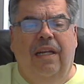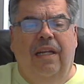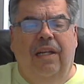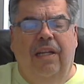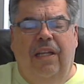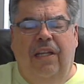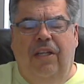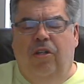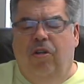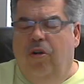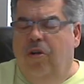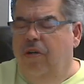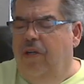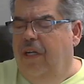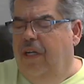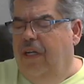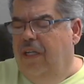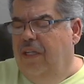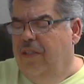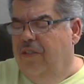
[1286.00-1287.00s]

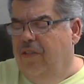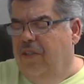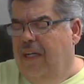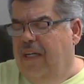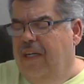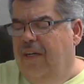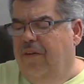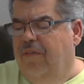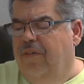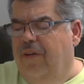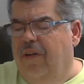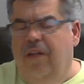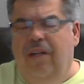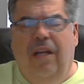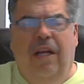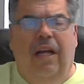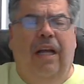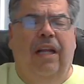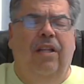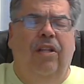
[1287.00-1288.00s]
eternity is kind of a.
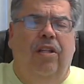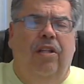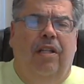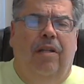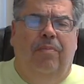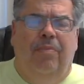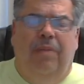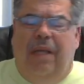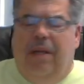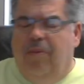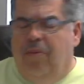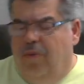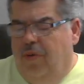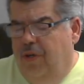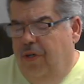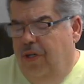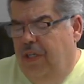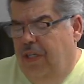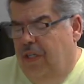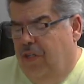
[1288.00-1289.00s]
I looked up that
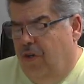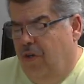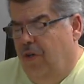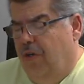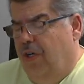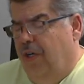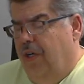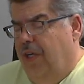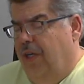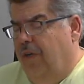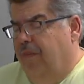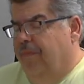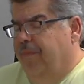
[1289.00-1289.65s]
word eternity,